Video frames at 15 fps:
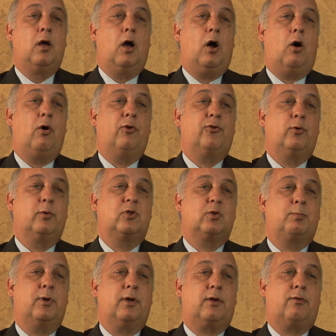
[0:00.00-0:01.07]
Also
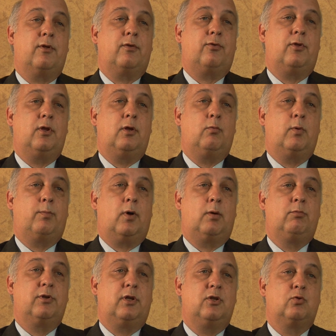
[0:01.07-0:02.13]
expect that the
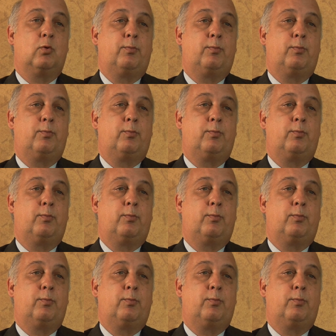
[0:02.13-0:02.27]
Republicans